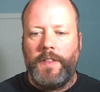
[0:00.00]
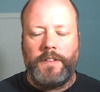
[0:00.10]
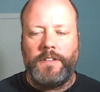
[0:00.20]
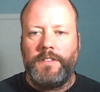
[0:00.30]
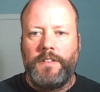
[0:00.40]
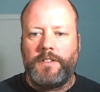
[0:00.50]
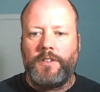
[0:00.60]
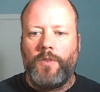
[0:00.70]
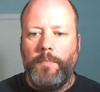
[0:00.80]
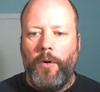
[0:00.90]
That's a that's a
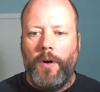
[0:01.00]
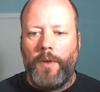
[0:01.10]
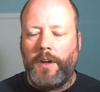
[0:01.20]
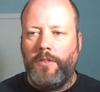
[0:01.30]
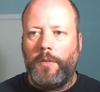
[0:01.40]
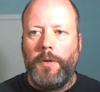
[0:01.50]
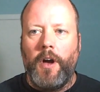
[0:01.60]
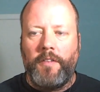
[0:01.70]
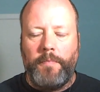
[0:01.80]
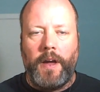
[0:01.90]
great point, right? Because you could be
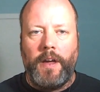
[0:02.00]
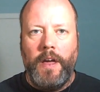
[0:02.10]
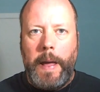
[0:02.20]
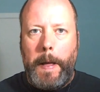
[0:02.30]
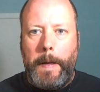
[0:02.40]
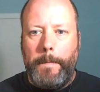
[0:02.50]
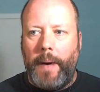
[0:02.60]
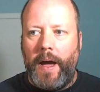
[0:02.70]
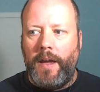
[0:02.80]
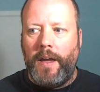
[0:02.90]
off by
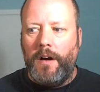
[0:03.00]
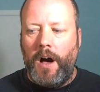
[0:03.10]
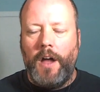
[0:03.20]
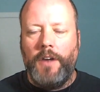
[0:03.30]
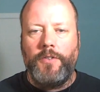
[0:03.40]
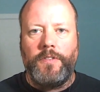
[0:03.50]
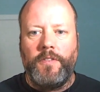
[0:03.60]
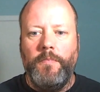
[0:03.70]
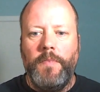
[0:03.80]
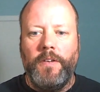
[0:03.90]
by hundreds
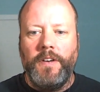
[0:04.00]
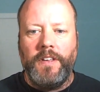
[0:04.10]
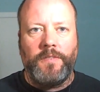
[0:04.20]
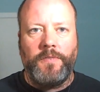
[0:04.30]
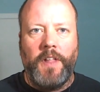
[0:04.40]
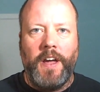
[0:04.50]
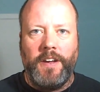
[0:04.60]
of millions of light